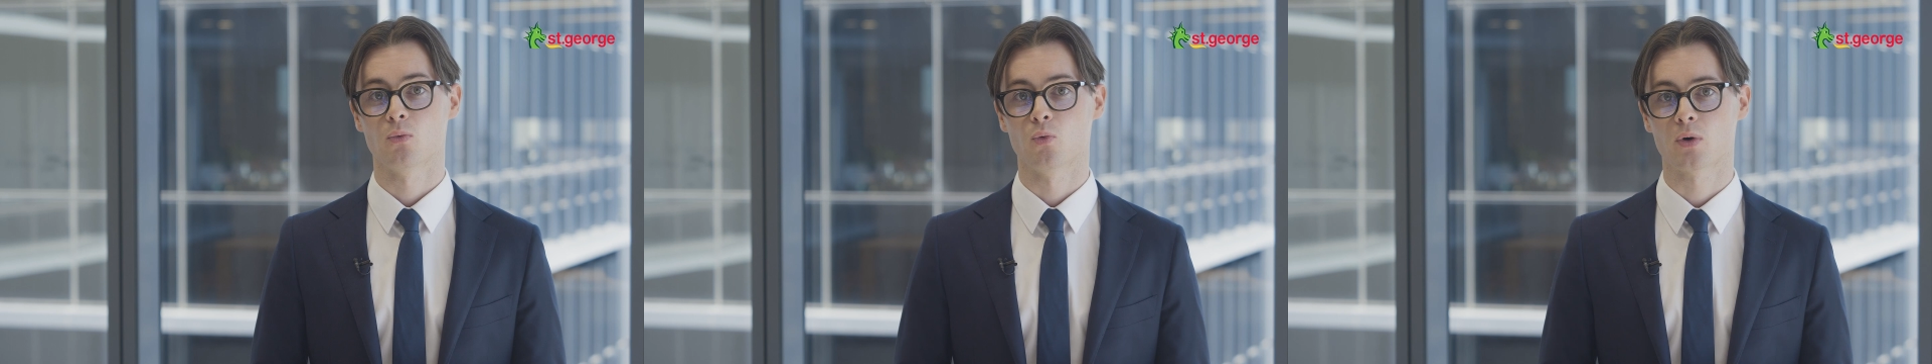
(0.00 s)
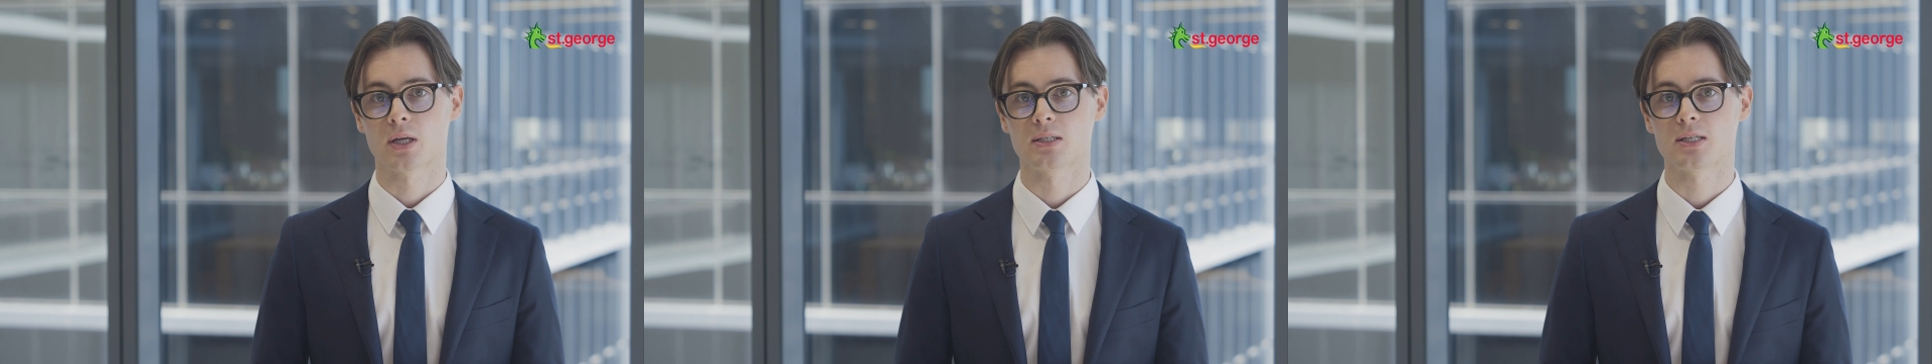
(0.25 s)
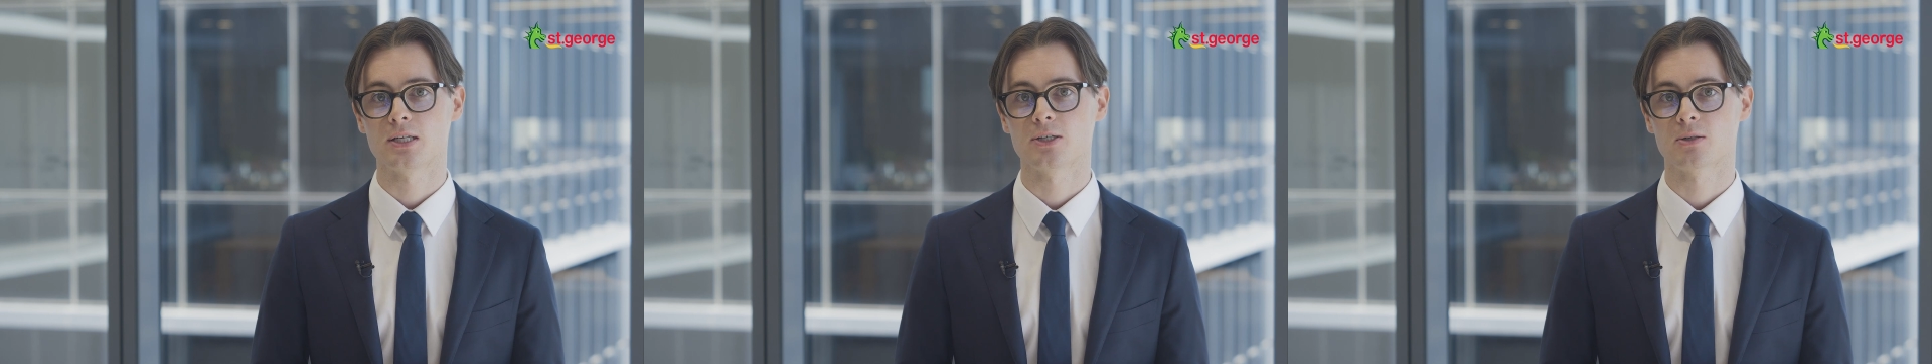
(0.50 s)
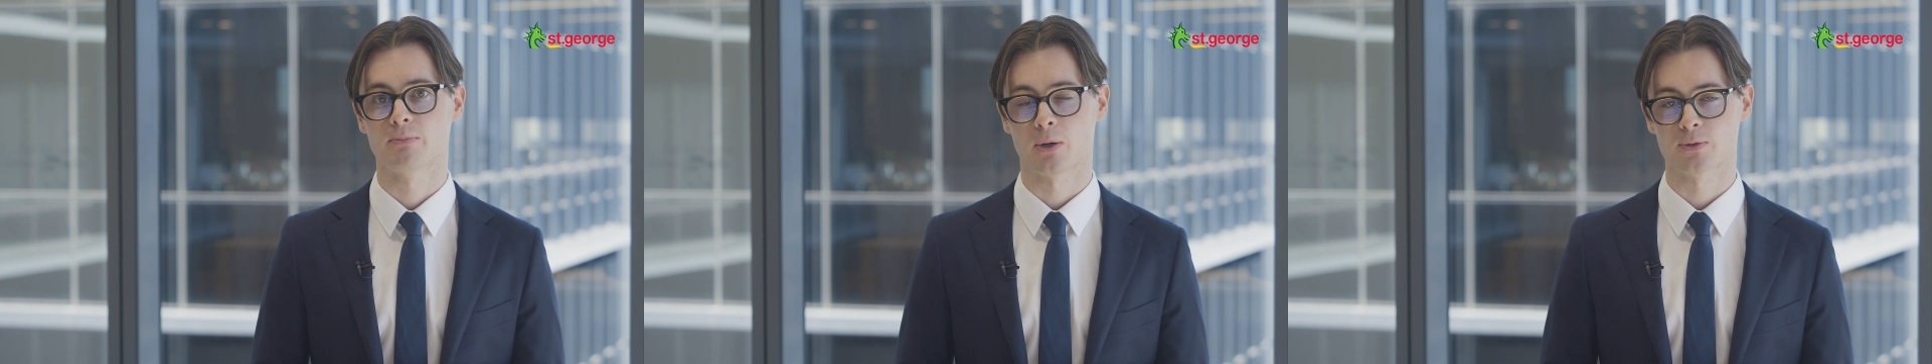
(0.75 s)
will continue
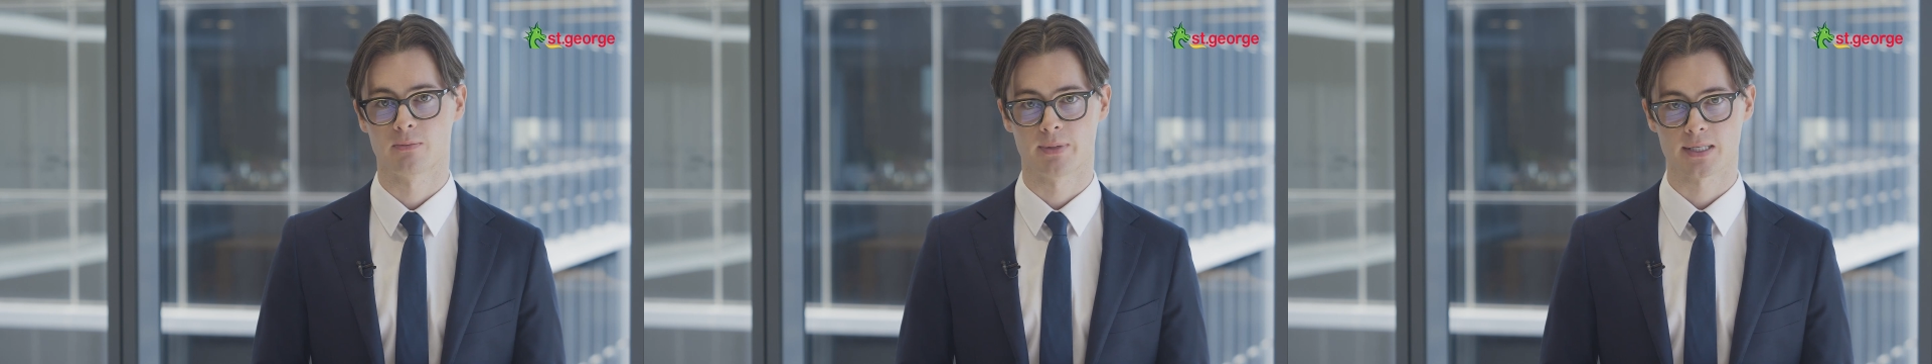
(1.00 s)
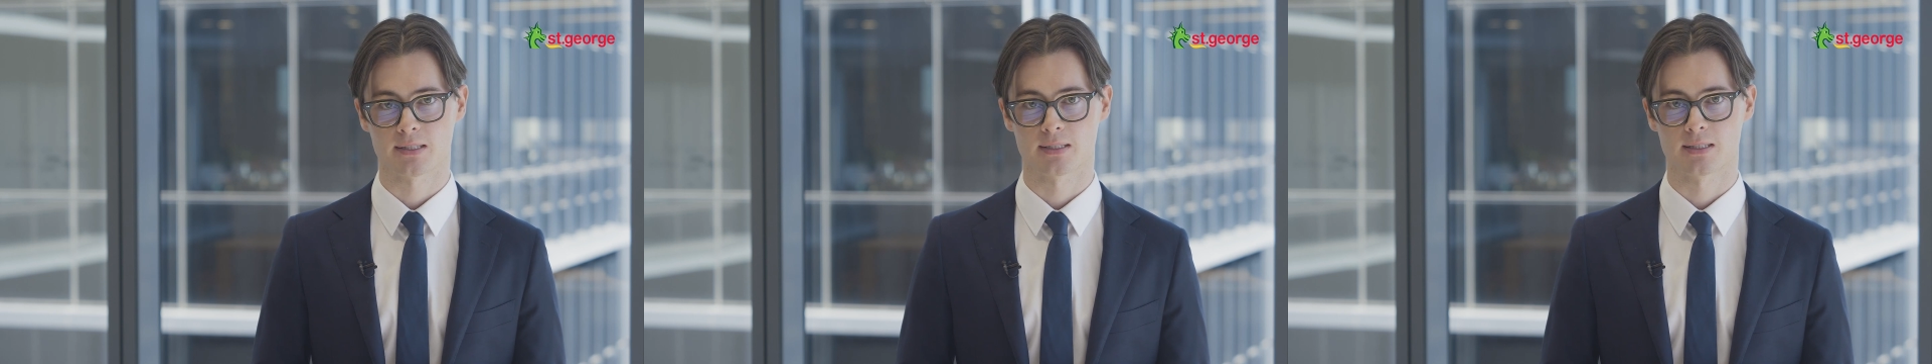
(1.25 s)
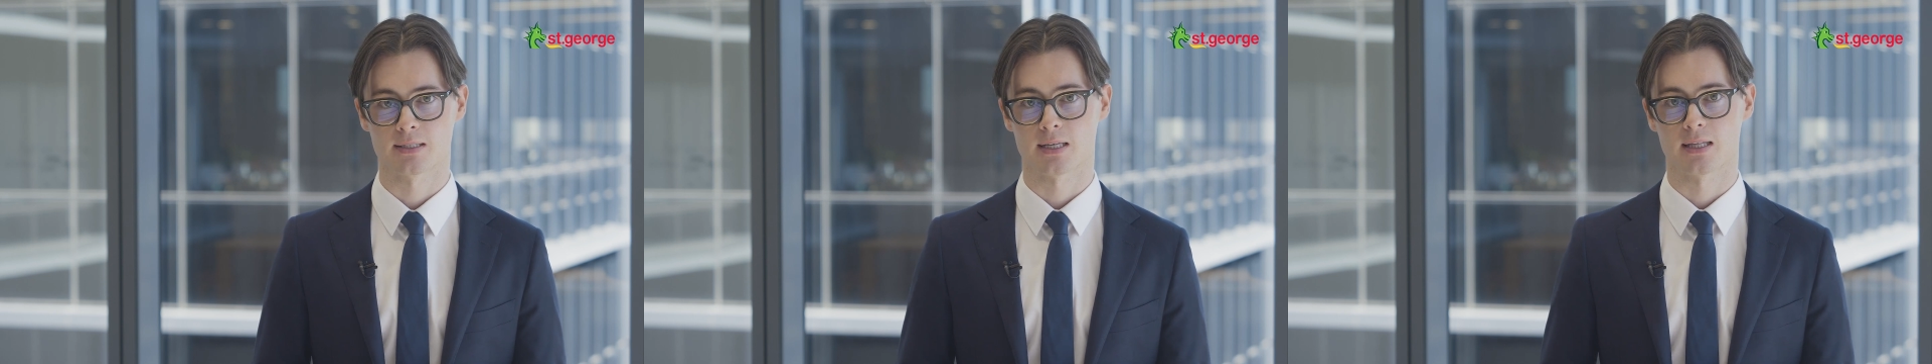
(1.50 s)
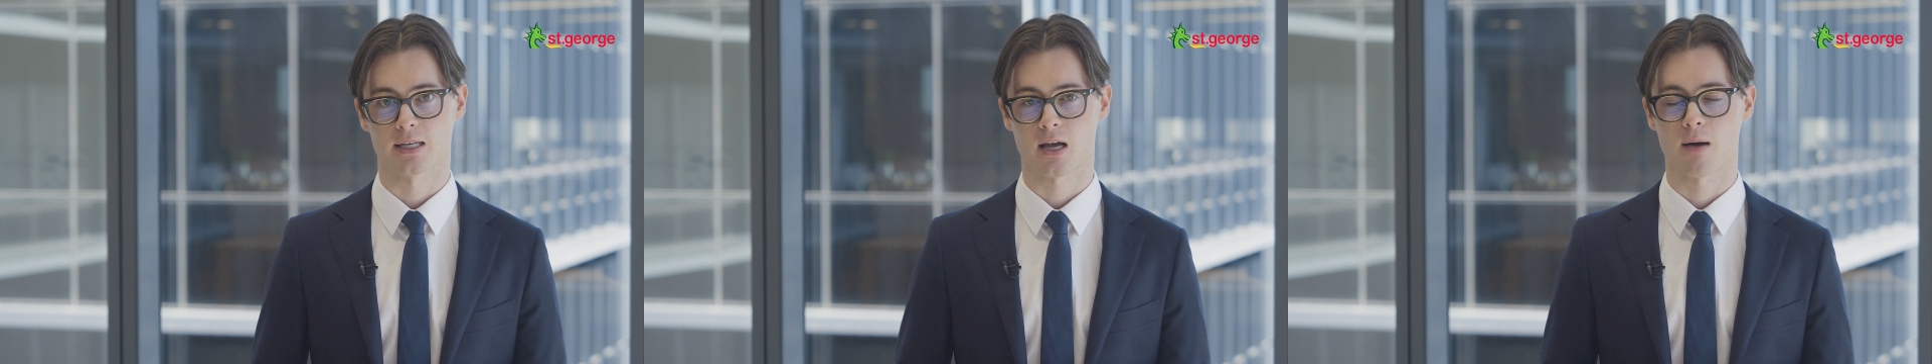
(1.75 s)
to bolster businesses
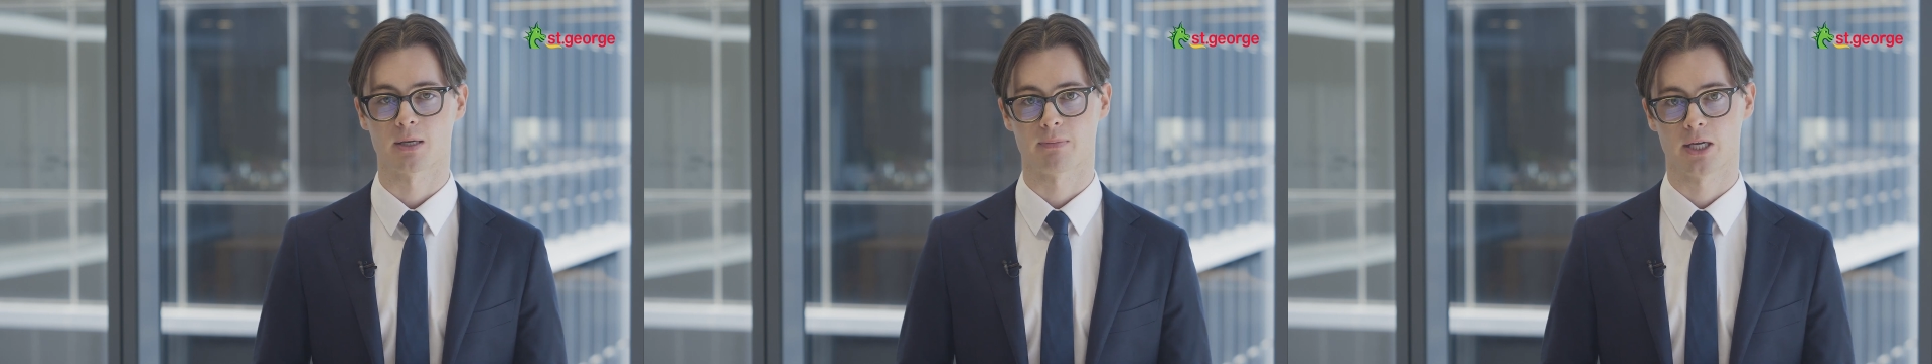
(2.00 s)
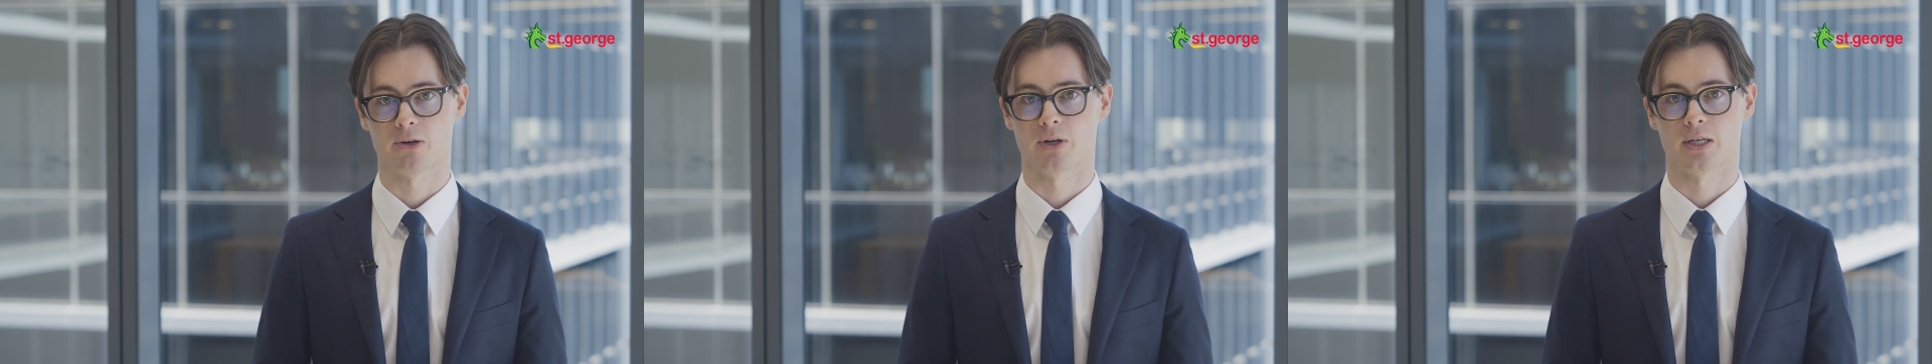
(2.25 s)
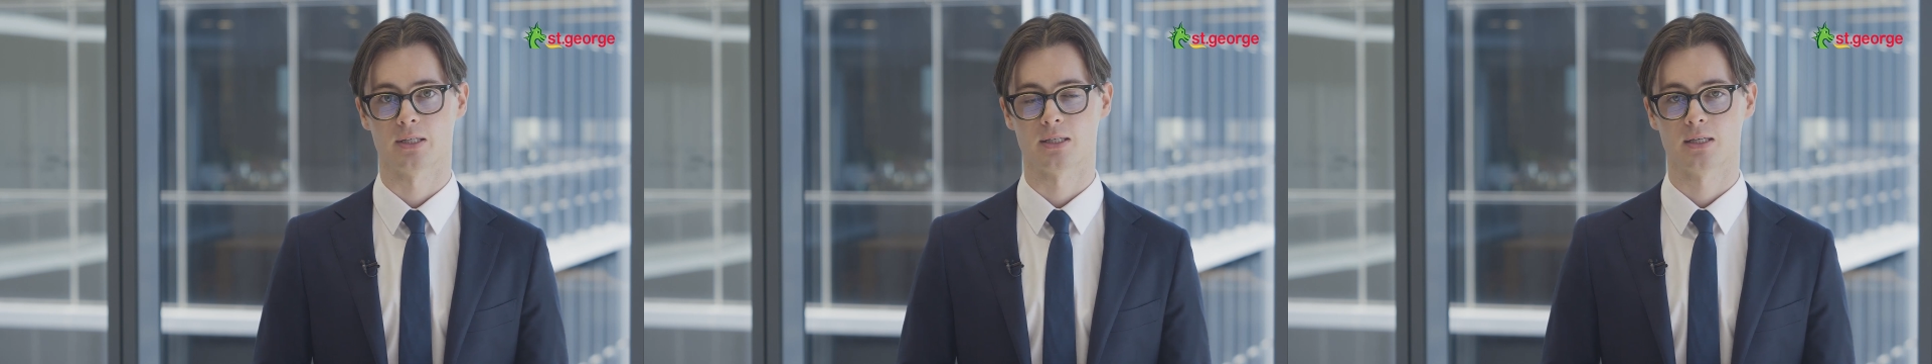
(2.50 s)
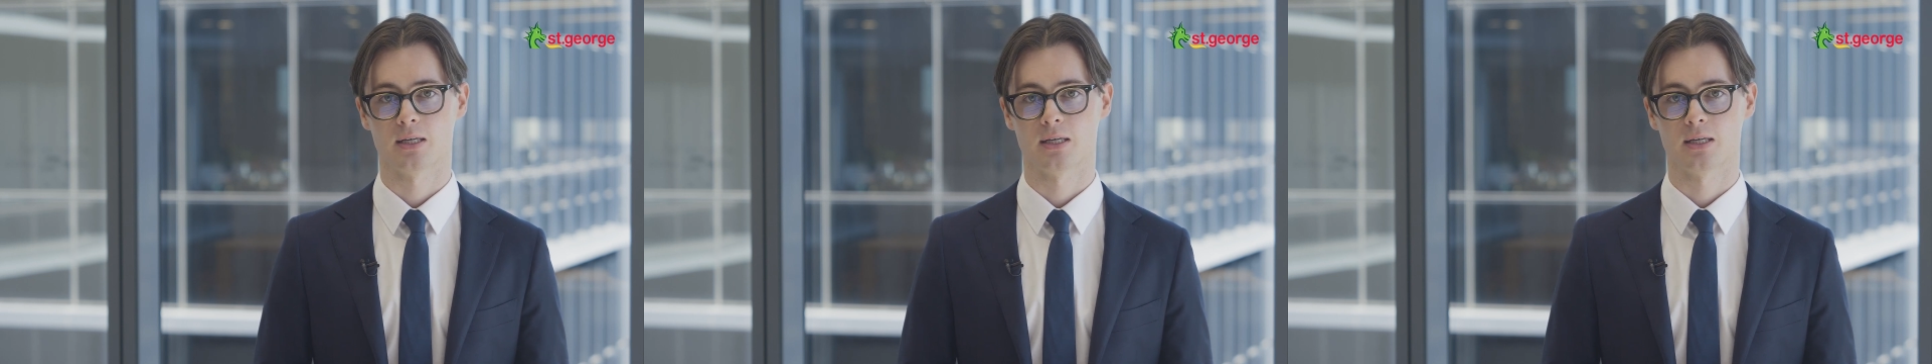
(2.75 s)
in the coming period.